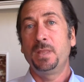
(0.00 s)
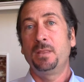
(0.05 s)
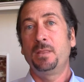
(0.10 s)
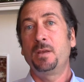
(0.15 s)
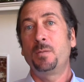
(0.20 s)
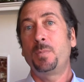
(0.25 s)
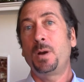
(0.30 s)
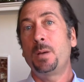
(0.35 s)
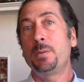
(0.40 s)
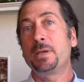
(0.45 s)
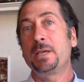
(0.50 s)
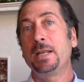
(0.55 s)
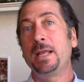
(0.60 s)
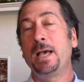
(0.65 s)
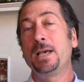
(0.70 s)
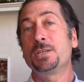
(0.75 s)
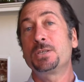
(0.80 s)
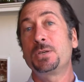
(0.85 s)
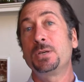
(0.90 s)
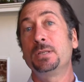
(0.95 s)
They're probably going to
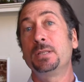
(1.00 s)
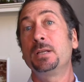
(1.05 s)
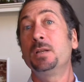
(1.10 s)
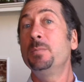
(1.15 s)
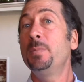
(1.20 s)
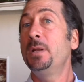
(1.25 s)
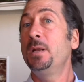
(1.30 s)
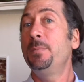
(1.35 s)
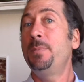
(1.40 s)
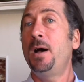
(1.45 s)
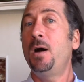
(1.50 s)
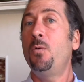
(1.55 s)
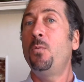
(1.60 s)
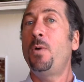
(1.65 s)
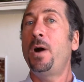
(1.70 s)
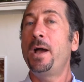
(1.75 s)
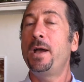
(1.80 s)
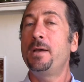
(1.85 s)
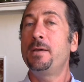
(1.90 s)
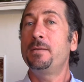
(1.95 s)
ask you a little bit about
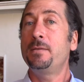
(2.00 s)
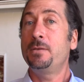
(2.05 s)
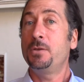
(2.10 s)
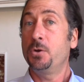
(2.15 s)
why